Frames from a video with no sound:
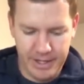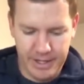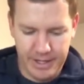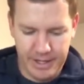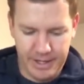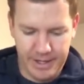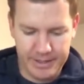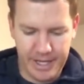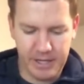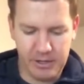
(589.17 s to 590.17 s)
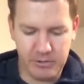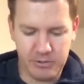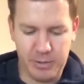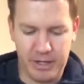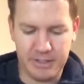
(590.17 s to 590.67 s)
Day-to-day
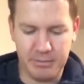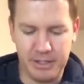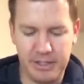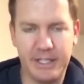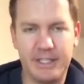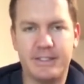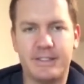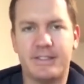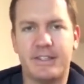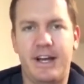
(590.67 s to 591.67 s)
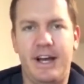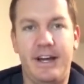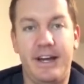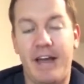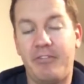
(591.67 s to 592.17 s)
responsibilities.
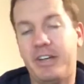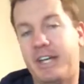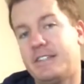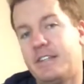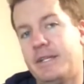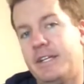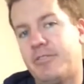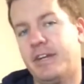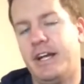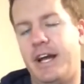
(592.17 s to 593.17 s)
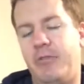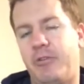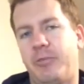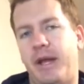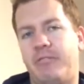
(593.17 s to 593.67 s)
Every day is a little bit different. We're
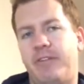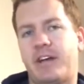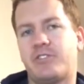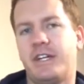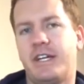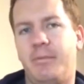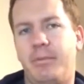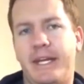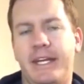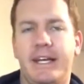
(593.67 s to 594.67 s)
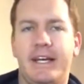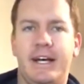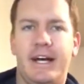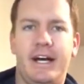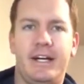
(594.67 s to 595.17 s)
a manufacturing company.
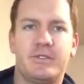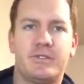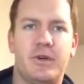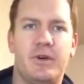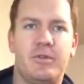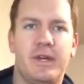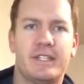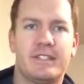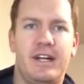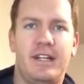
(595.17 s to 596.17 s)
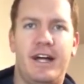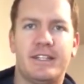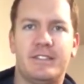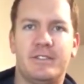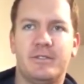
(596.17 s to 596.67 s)
So we get a lot
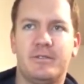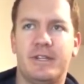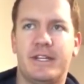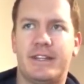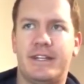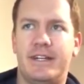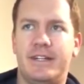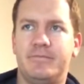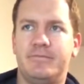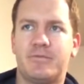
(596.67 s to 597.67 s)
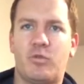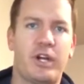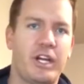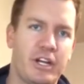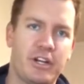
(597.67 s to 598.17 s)
to do with
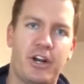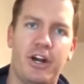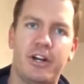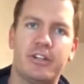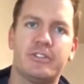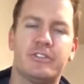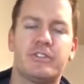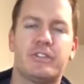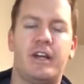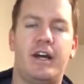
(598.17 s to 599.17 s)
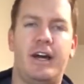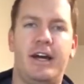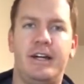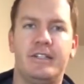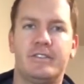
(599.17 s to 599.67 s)
working on cars,
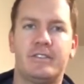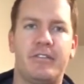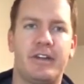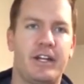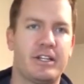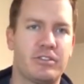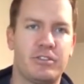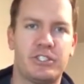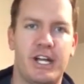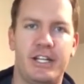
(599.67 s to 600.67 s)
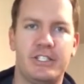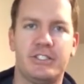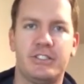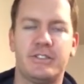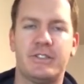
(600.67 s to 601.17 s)
solving electrical challenges.